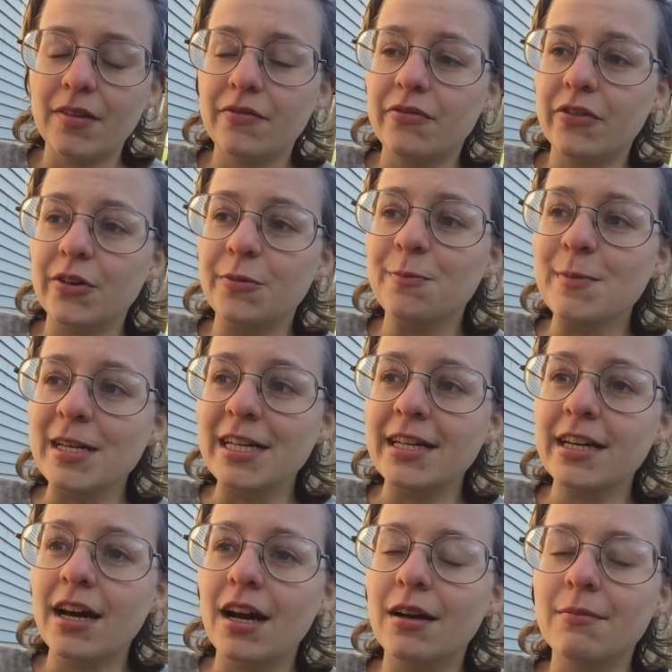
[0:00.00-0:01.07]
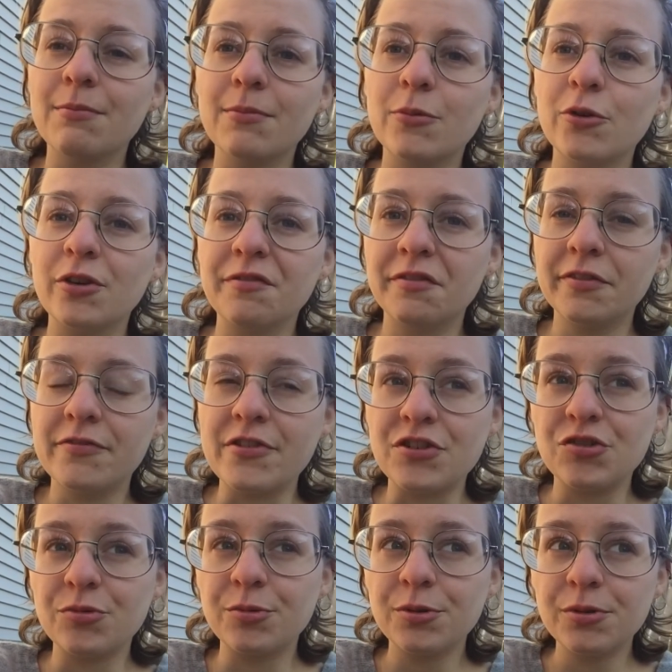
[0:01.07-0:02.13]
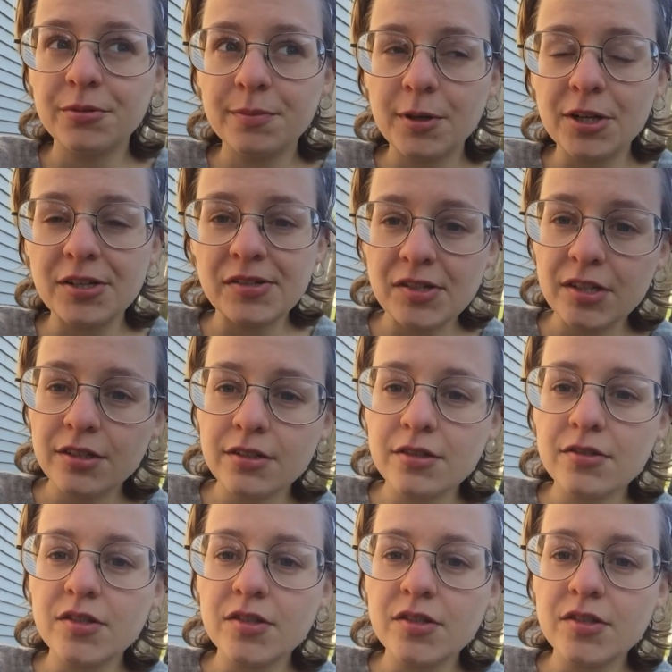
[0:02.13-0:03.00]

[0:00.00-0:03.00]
For me, I'm more of a visual person,